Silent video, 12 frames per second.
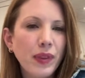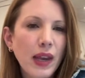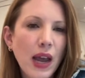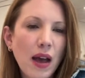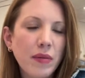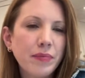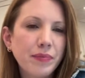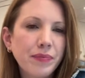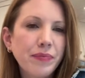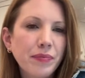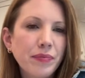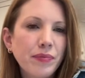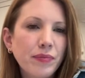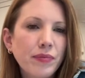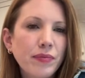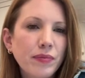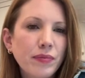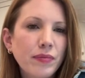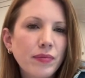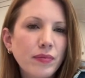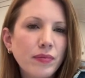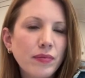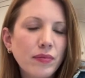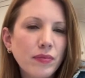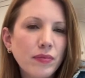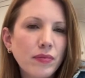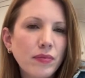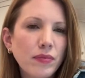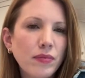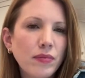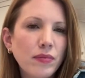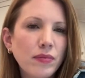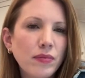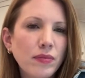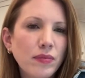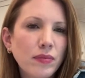(silent)